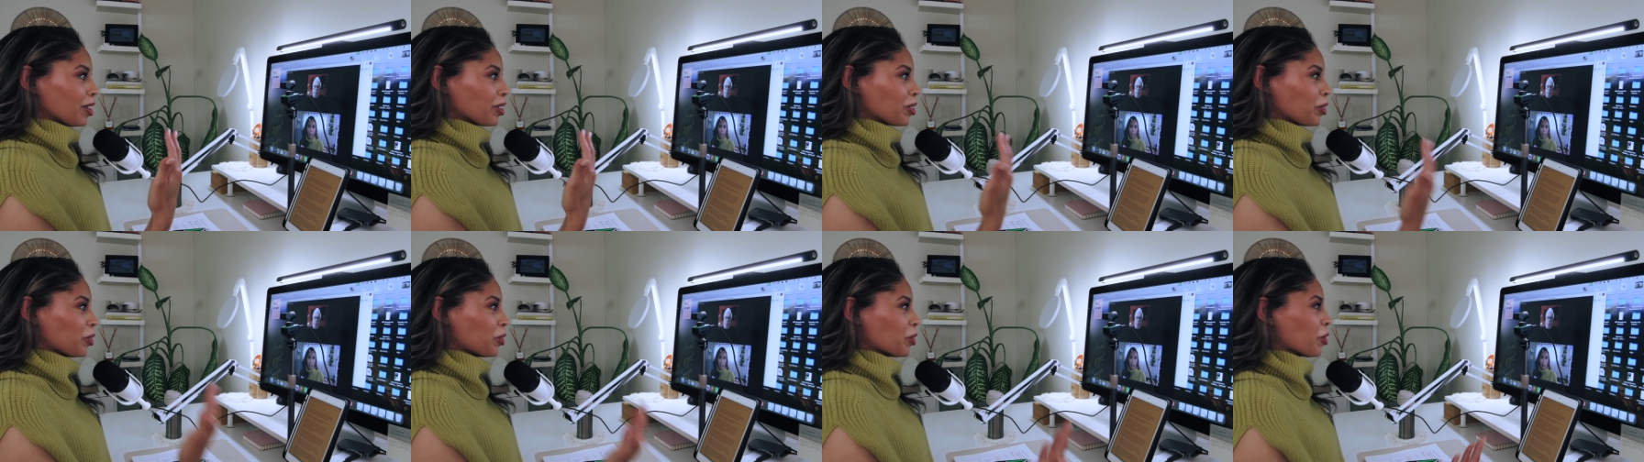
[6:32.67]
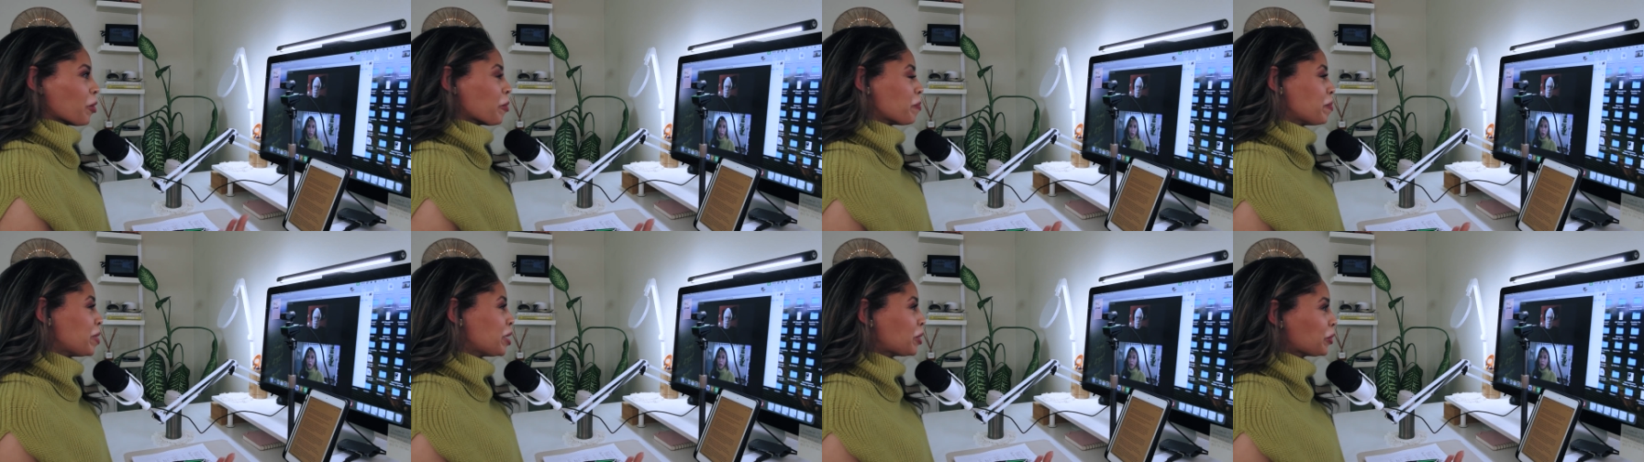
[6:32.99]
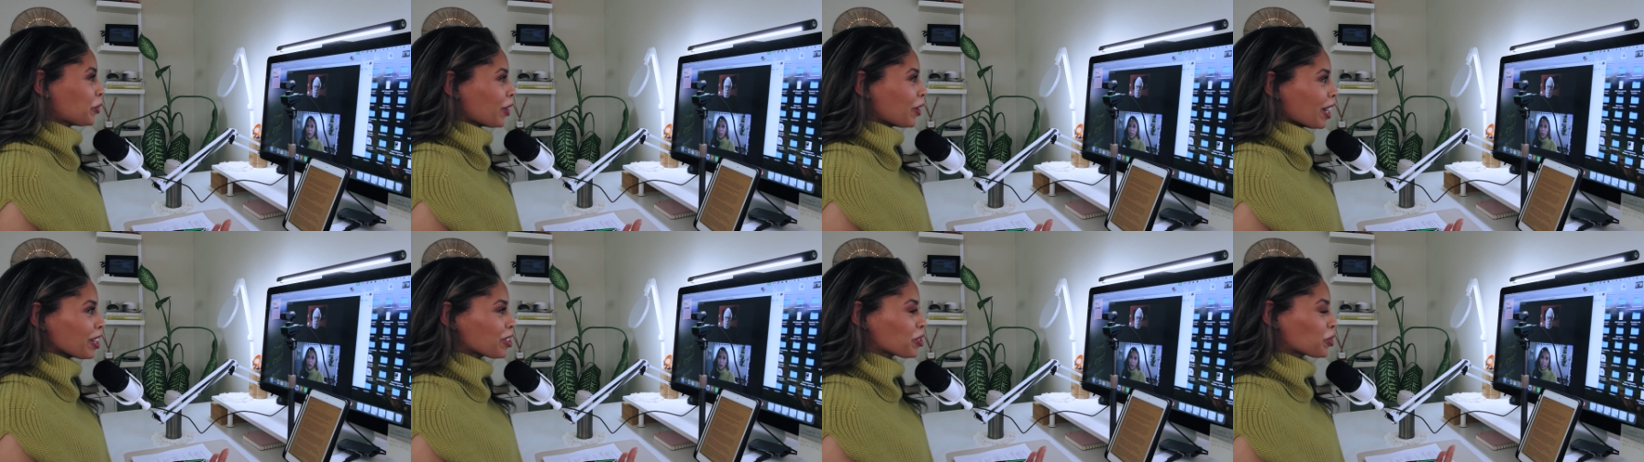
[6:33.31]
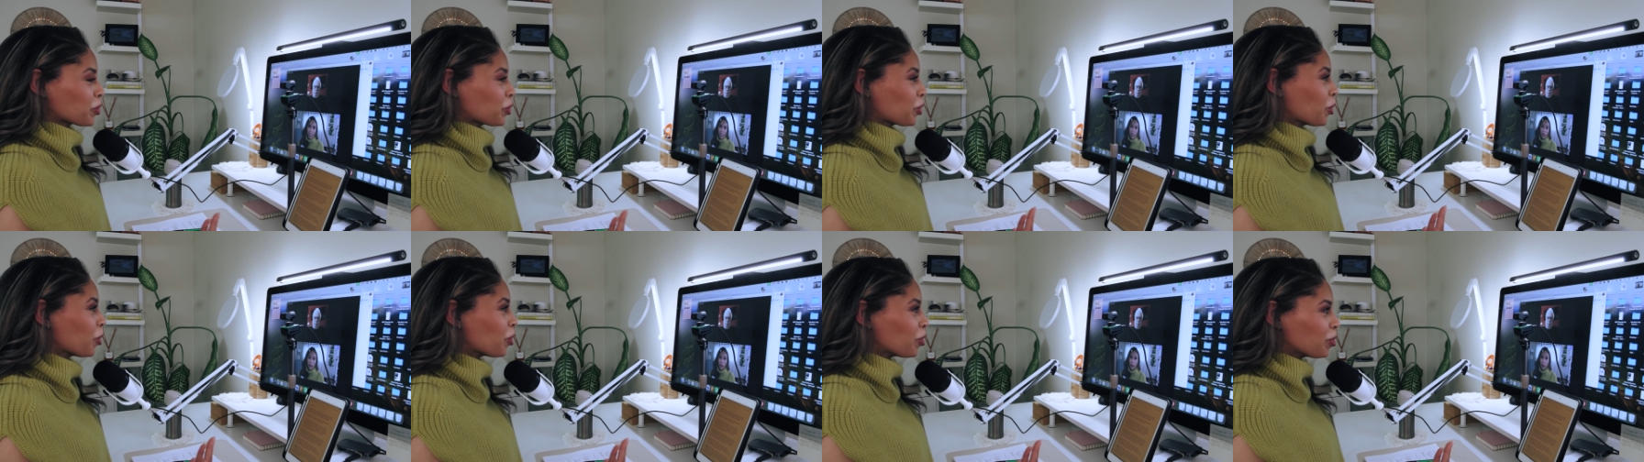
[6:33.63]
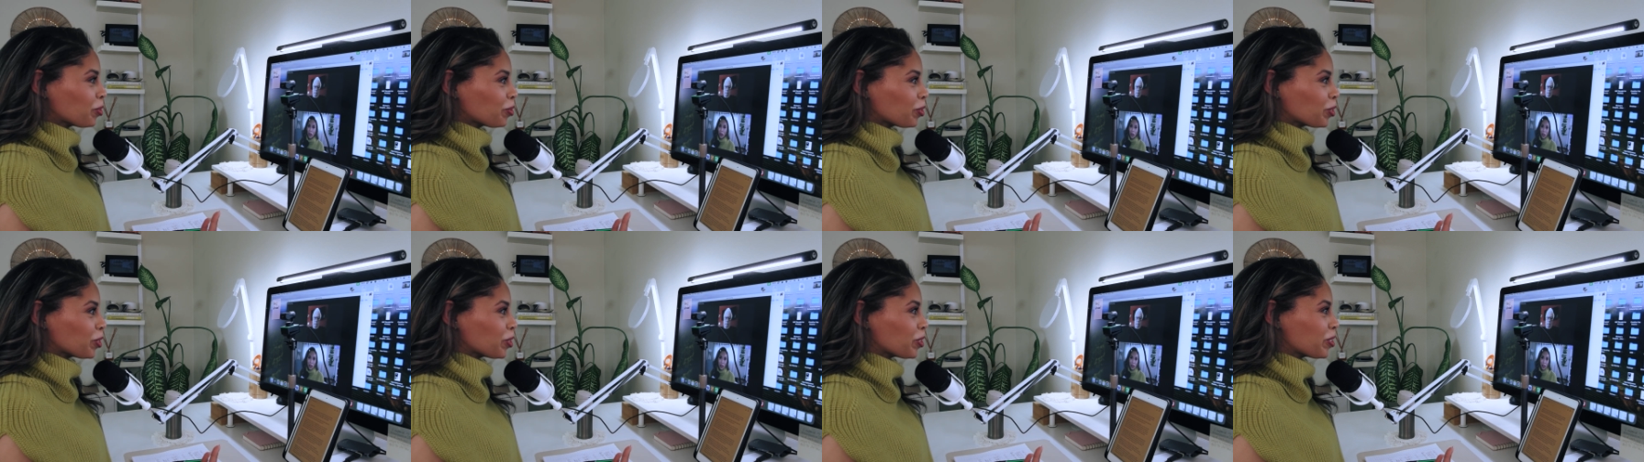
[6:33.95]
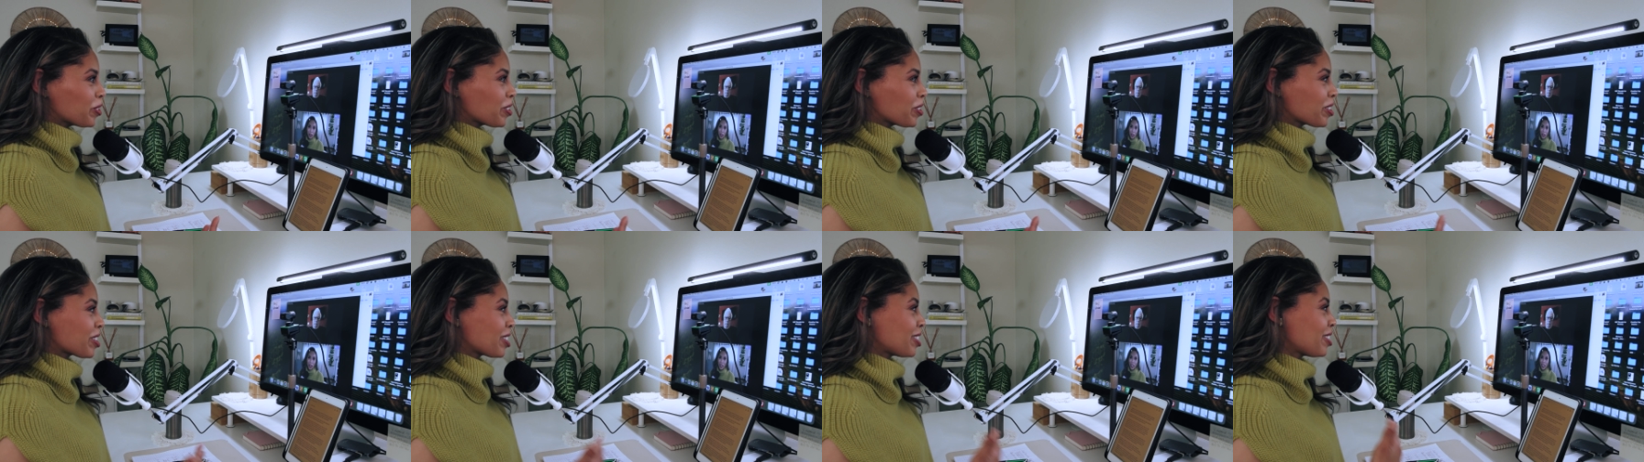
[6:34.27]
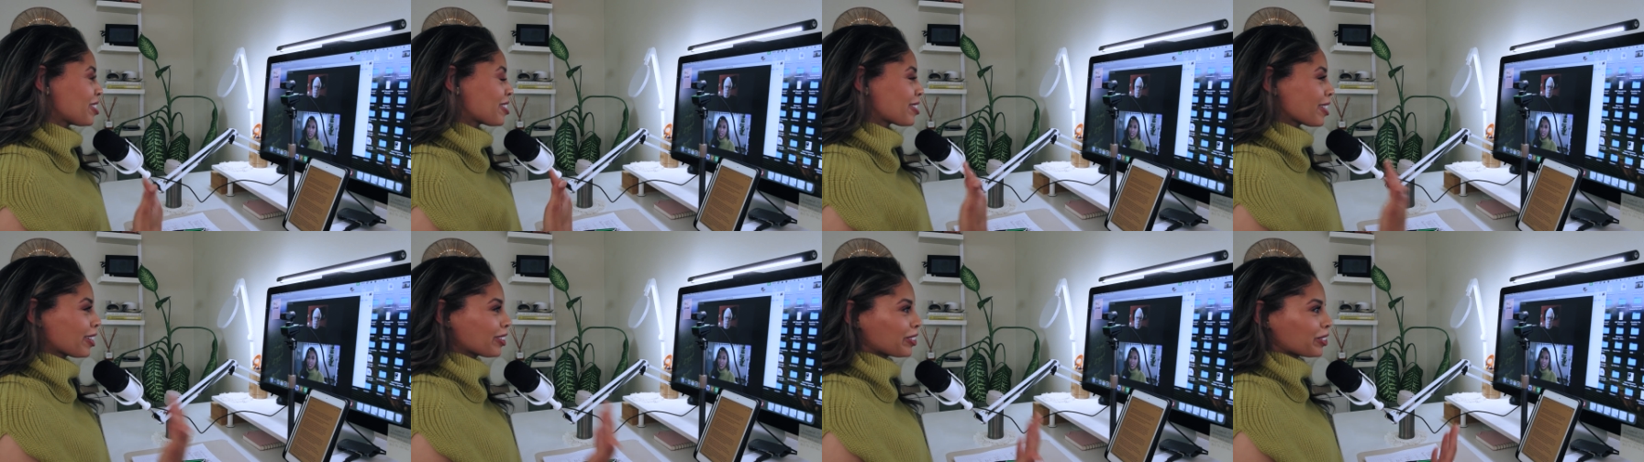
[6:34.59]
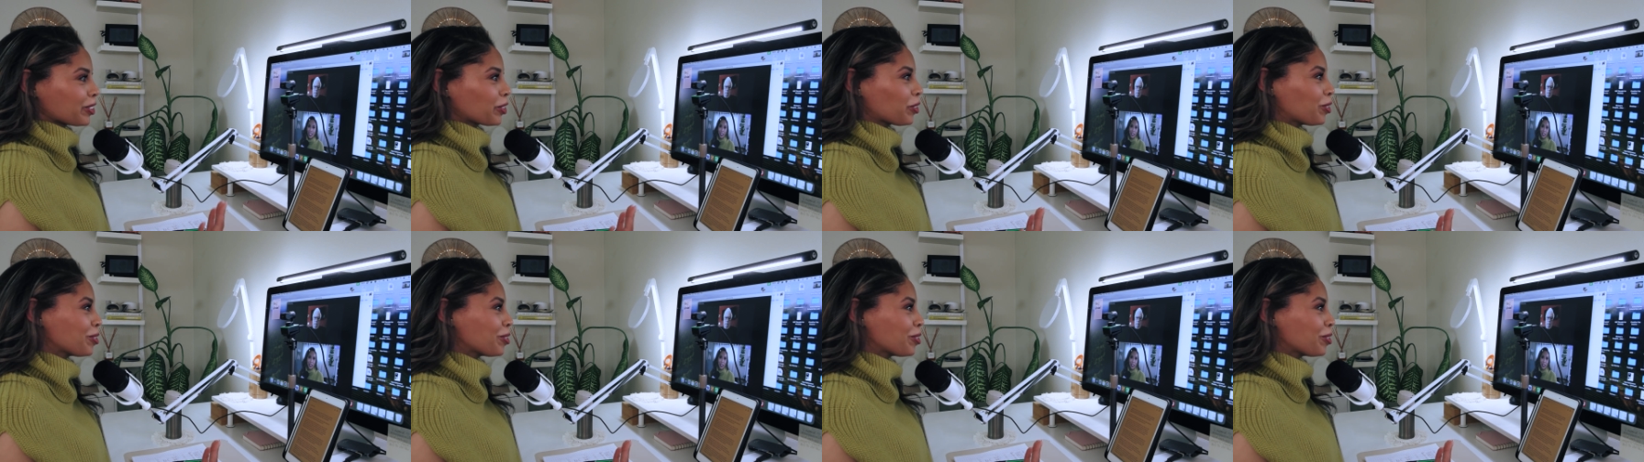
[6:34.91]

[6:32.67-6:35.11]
Midwestern hopefuls and Southern